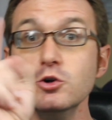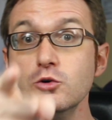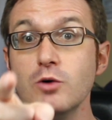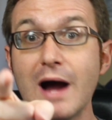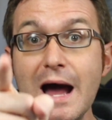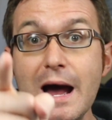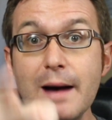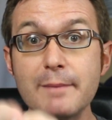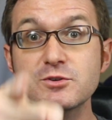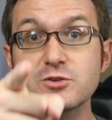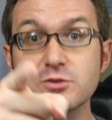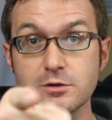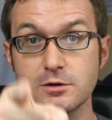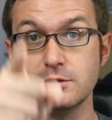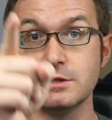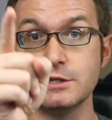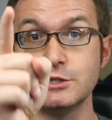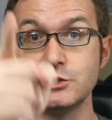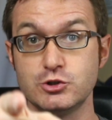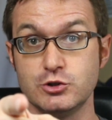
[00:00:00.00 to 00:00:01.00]
you
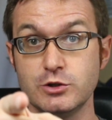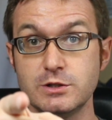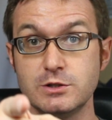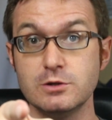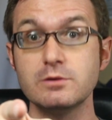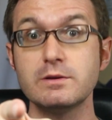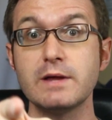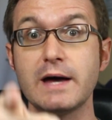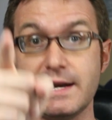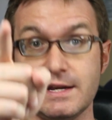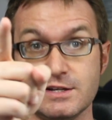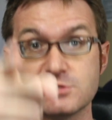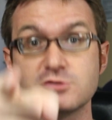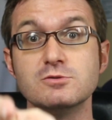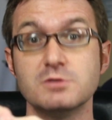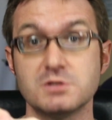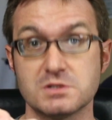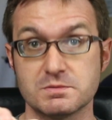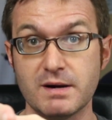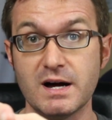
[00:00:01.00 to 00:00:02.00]
absolutely should do that as
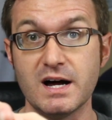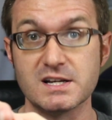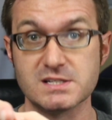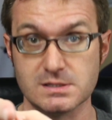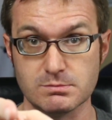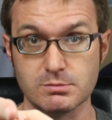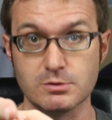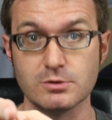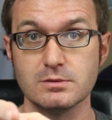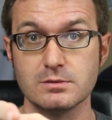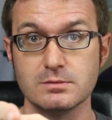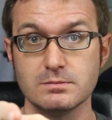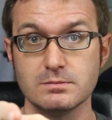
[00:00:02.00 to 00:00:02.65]
soon as possible.